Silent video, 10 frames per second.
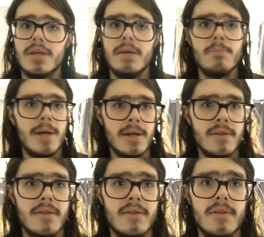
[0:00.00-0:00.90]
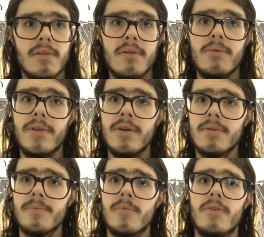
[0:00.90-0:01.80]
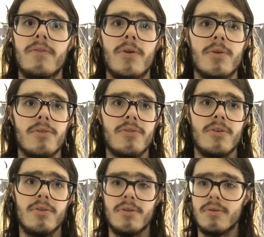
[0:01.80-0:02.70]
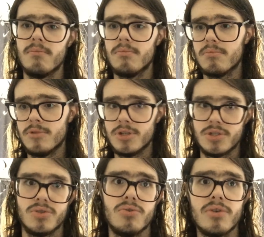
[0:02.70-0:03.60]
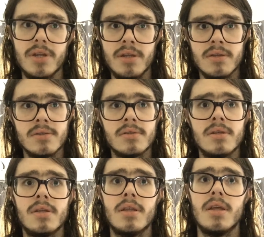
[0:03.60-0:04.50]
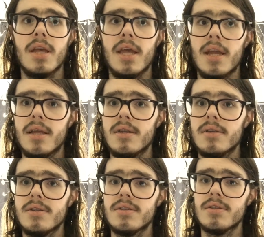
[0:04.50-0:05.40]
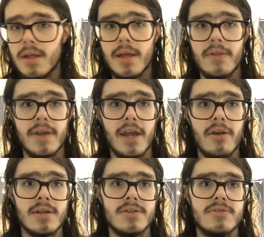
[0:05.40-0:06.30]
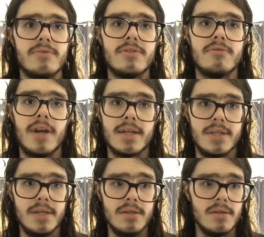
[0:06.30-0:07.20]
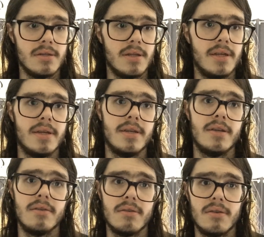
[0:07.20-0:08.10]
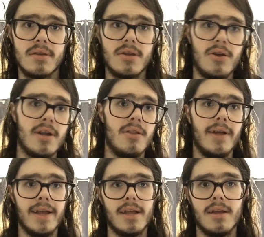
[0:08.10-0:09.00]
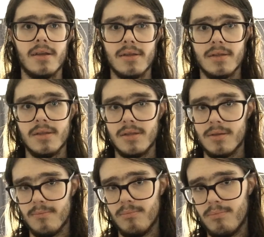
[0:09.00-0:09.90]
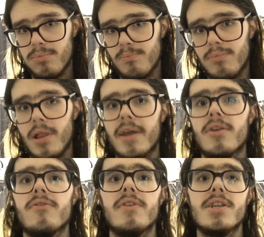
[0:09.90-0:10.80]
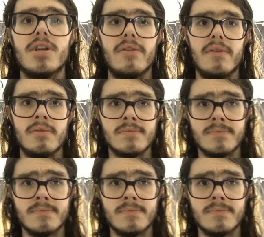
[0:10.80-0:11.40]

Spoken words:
impact and all that. It focused on the story and how the characters are interacting and kind of playing off each other.